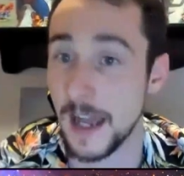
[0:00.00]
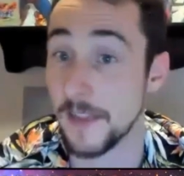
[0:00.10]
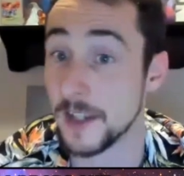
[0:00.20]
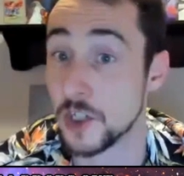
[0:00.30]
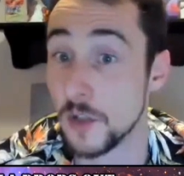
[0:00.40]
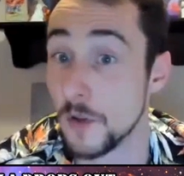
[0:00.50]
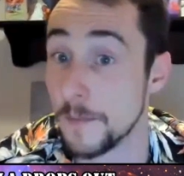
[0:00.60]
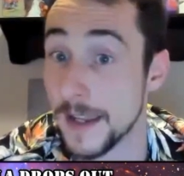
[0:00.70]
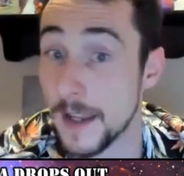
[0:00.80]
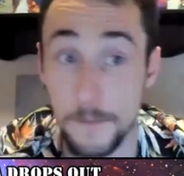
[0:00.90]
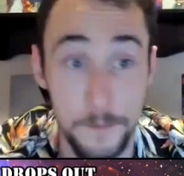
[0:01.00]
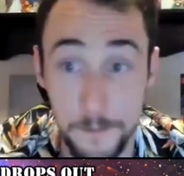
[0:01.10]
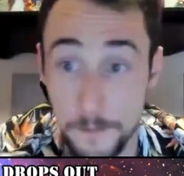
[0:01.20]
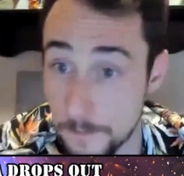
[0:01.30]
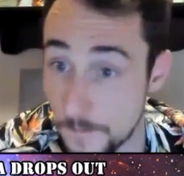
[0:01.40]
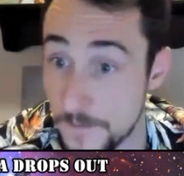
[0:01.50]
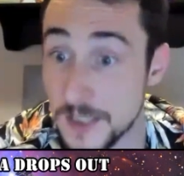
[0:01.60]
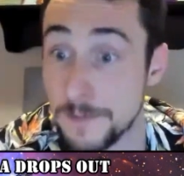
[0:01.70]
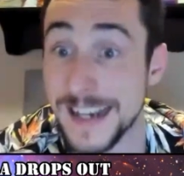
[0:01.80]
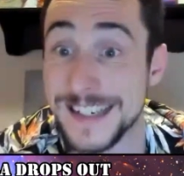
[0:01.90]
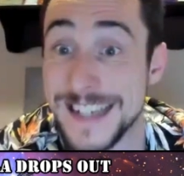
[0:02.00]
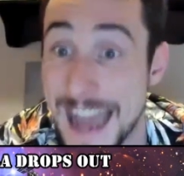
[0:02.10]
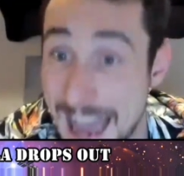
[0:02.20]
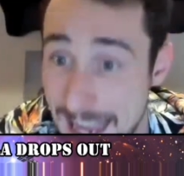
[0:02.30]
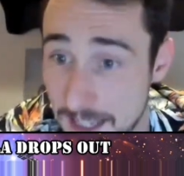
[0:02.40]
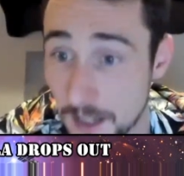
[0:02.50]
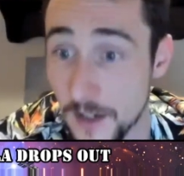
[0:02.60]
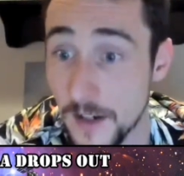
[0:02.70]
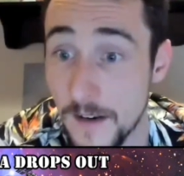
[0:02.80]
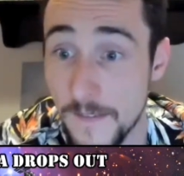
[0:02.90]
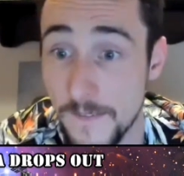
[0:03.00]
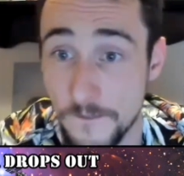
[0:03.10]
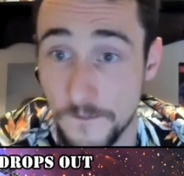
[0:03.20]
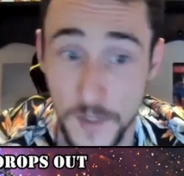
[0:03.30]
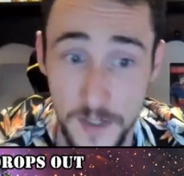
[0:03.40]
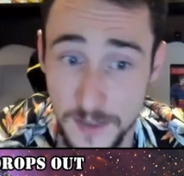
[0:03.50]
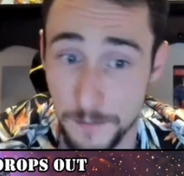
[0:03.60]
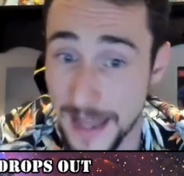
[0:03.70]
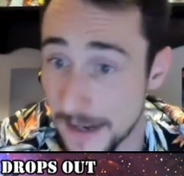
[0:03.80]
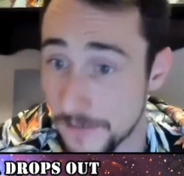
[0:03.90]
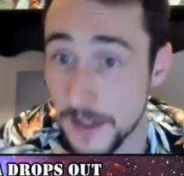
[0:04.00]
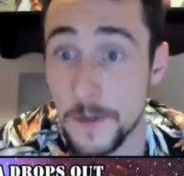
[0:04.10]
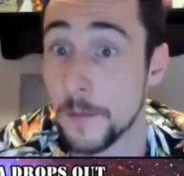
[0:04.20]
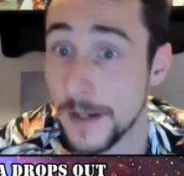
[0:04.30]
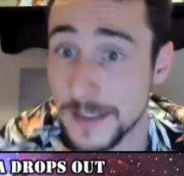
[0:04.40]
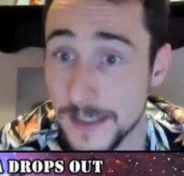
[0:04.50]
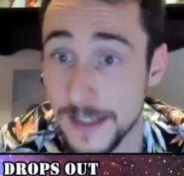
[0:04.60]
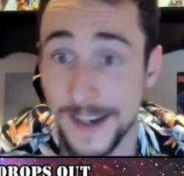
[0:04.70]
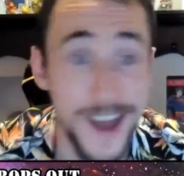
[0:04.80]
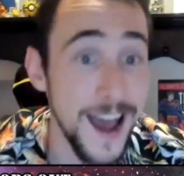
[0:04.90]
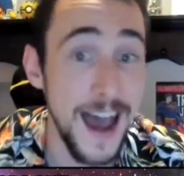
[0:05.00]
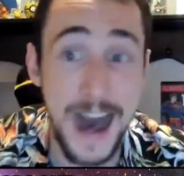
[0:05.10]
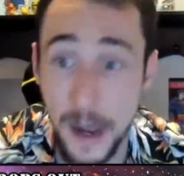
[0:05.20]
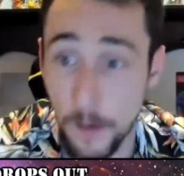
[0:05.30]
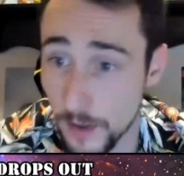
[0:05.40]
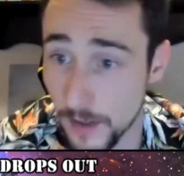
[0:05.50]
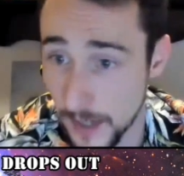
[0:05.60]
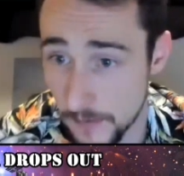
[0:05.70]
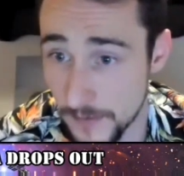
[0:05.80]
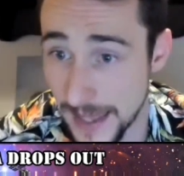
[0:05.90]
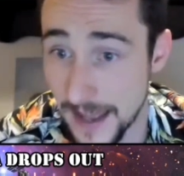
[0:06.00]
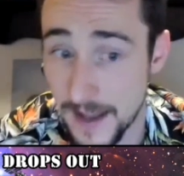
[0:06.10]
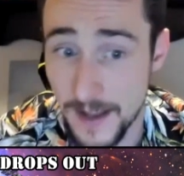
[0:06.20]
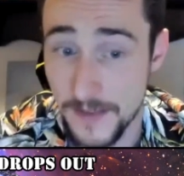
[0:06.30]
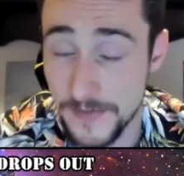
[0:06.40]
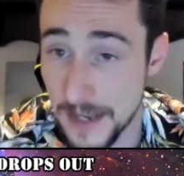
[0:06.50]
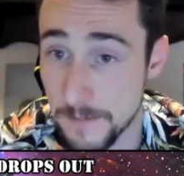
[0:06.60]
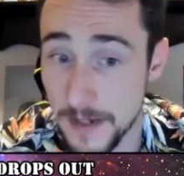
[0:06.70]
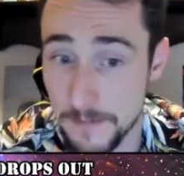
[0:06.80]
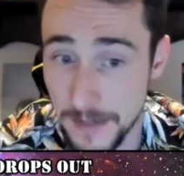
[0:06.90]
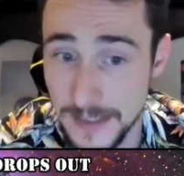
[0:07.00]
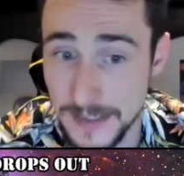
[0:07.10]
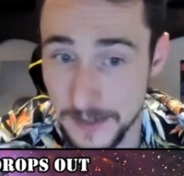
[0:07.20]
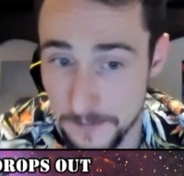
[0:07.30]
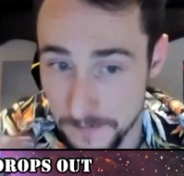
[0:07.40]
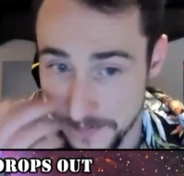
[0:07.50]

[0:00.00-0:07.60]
I think she would make a spectacular first black female president. I would love that. That'd be amazing.